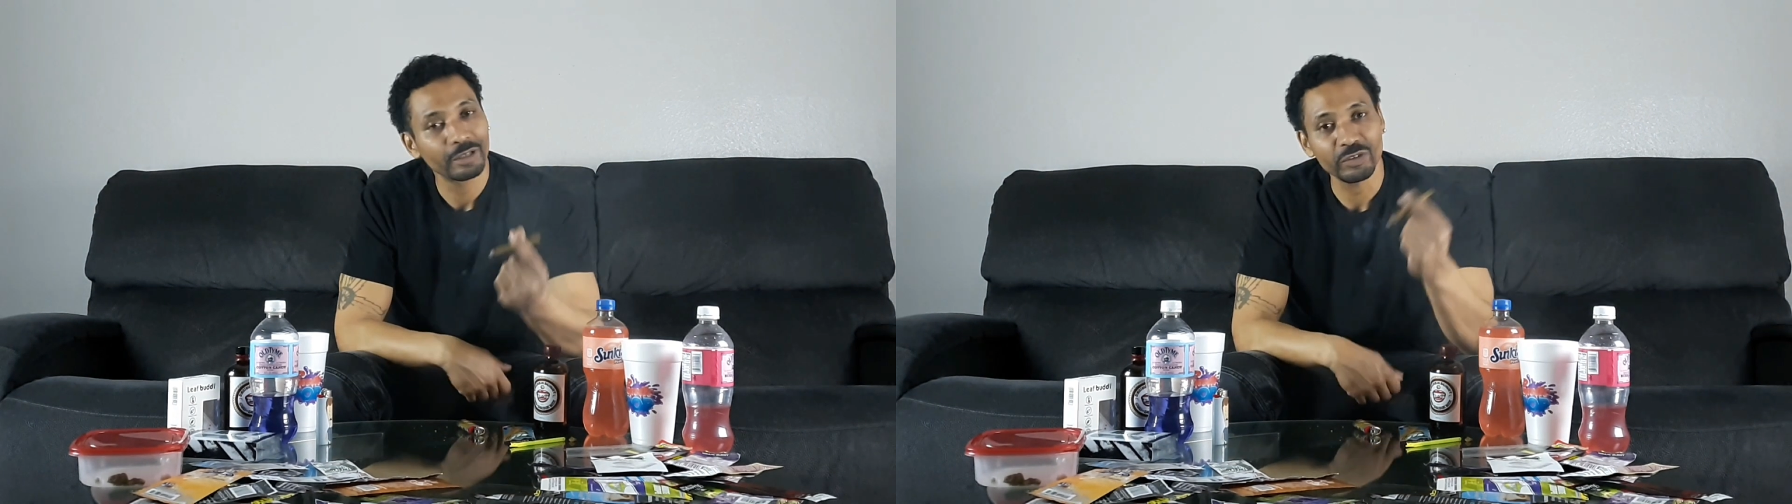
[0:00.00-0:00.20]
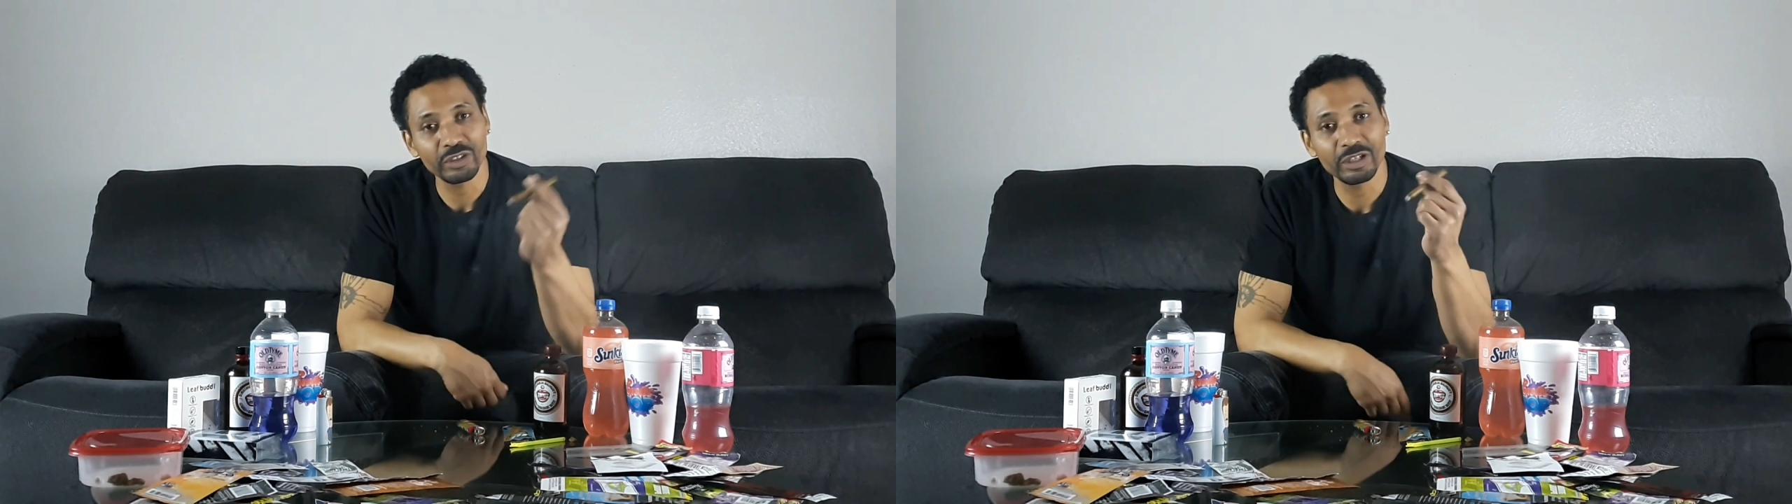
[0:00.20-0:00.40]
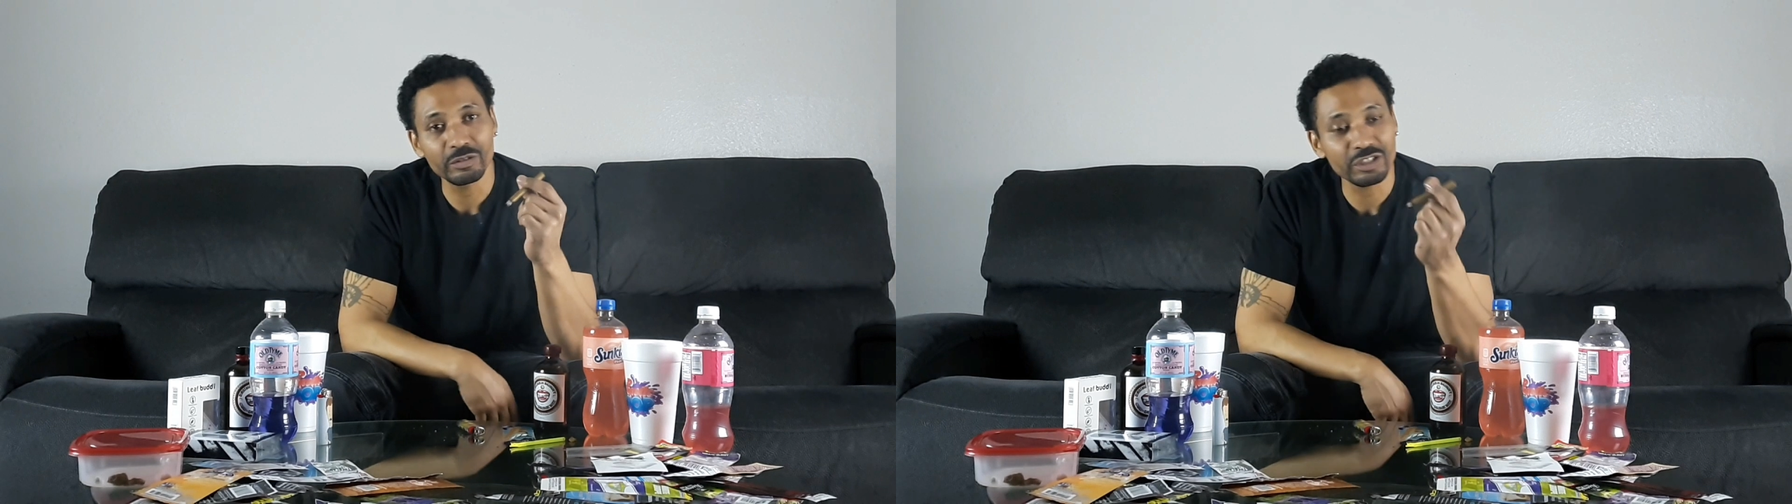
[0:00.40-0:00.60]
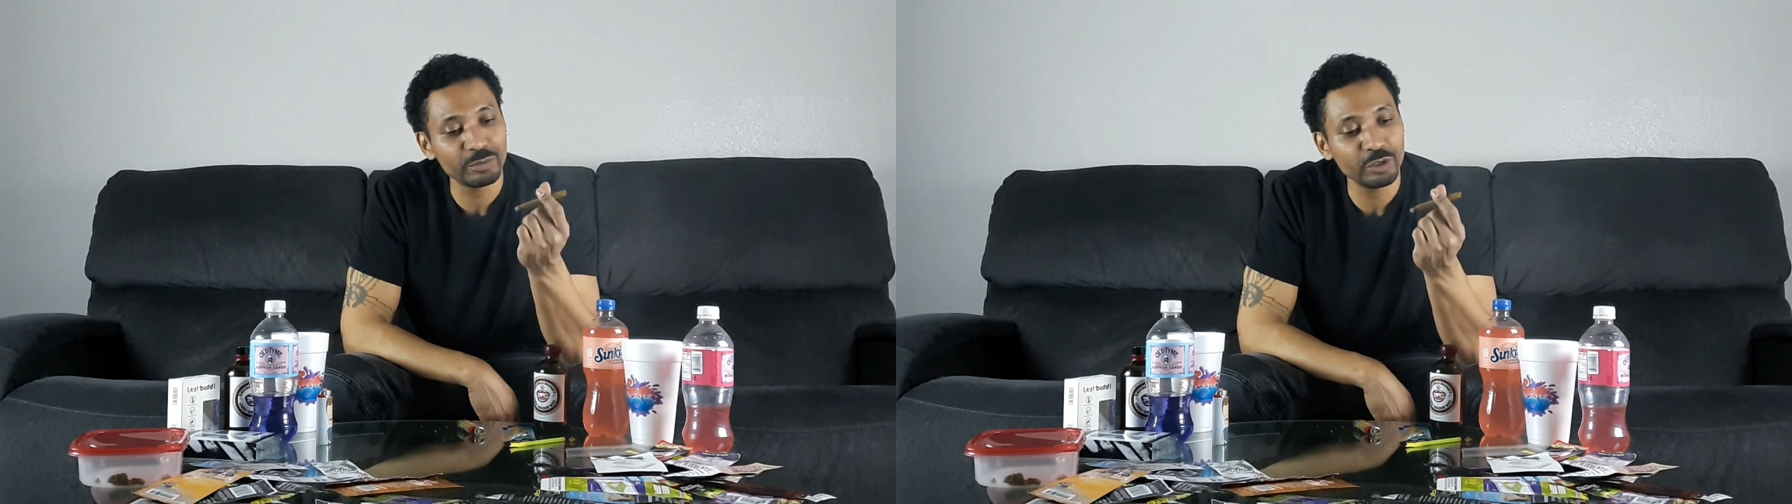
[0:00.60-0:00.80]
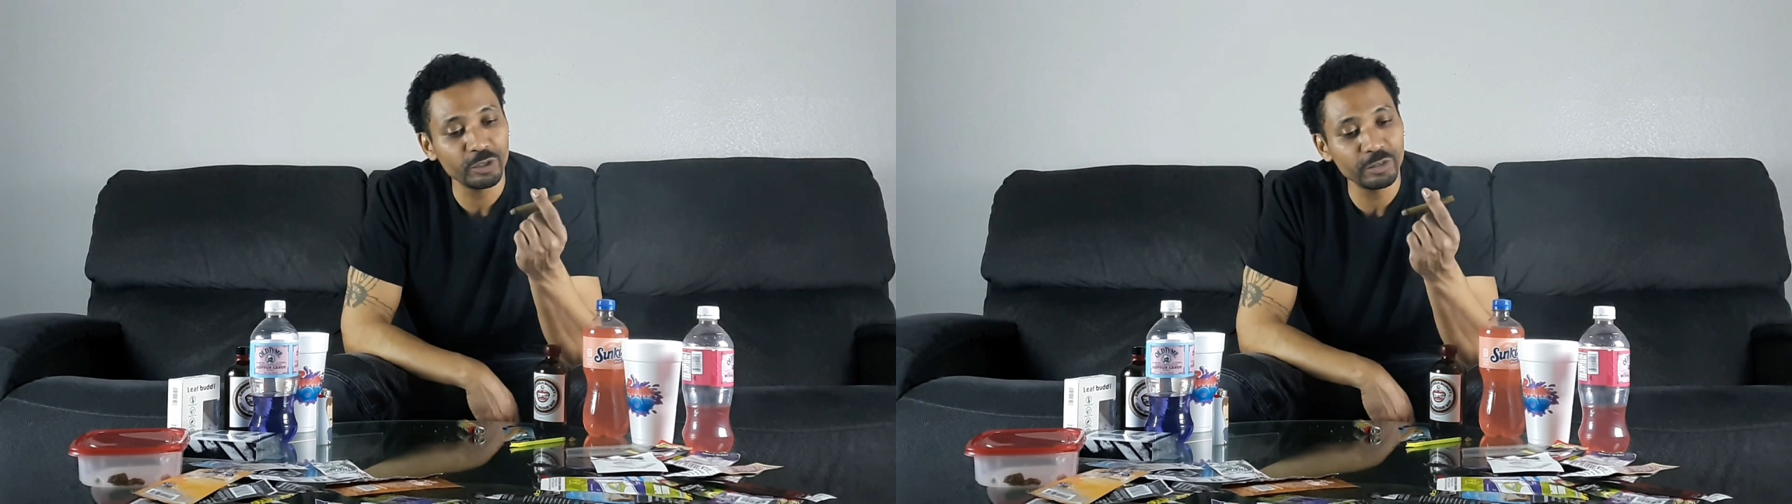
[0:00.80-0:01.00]
you know,
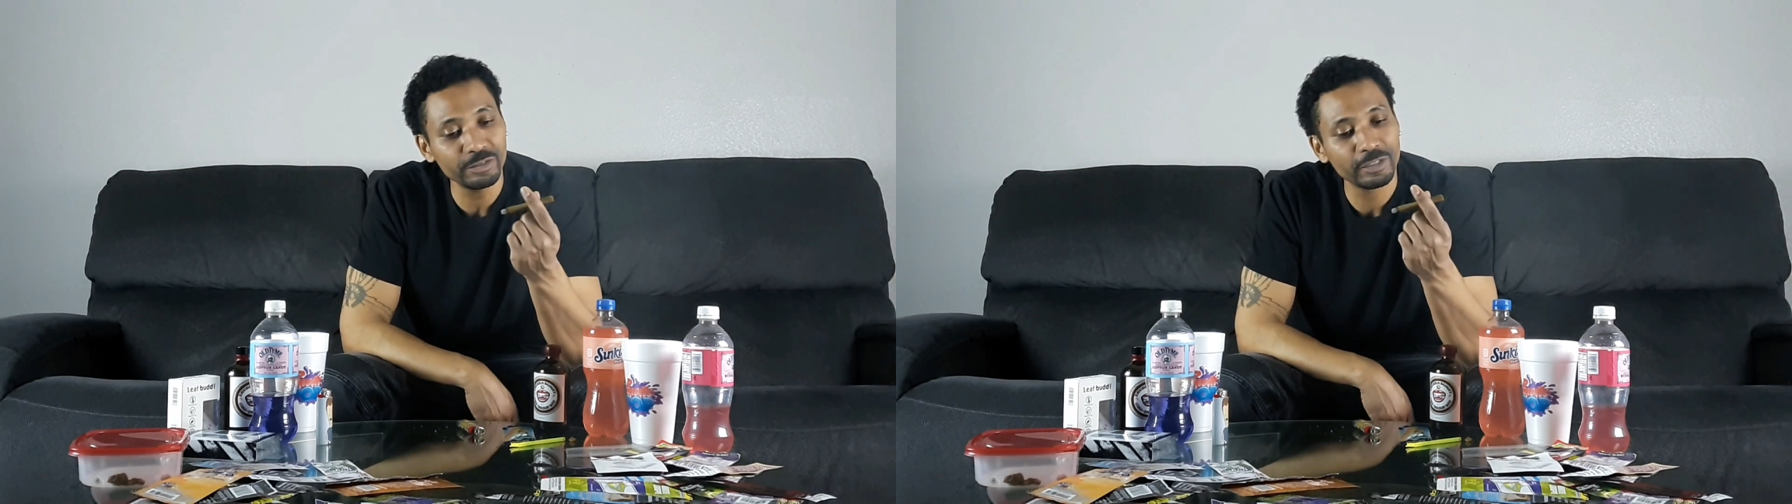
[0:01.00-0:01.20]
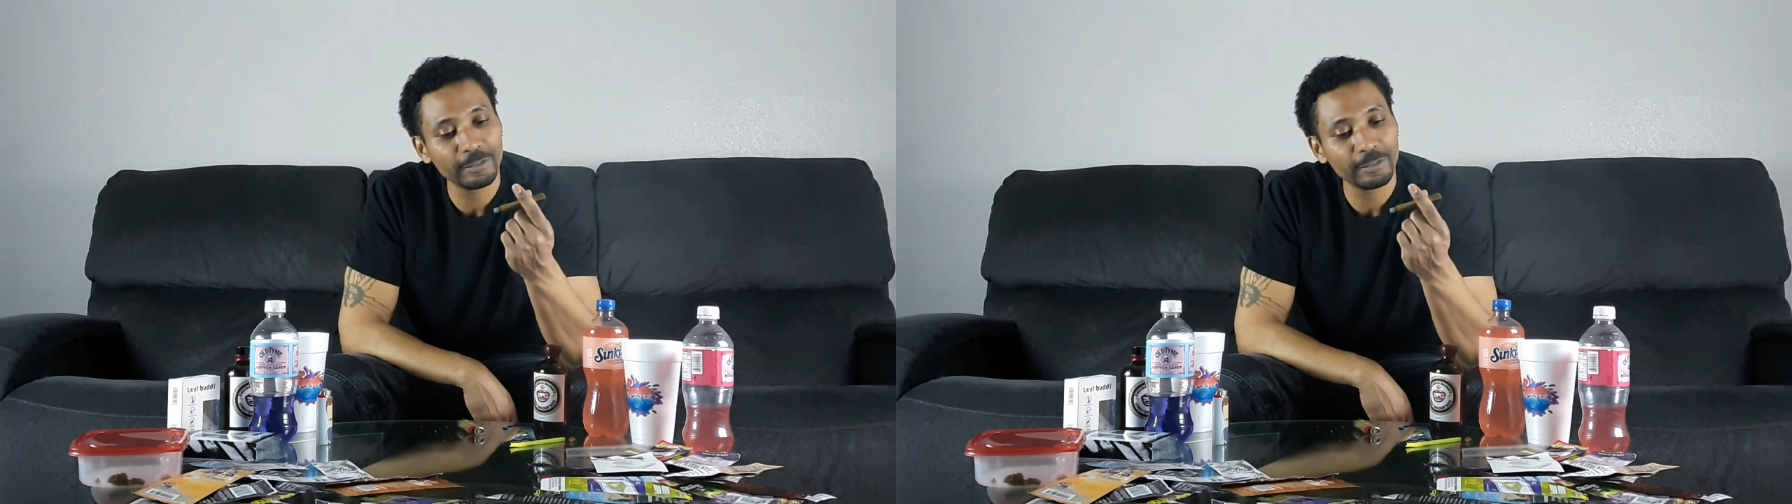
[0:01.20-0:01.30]
smooth.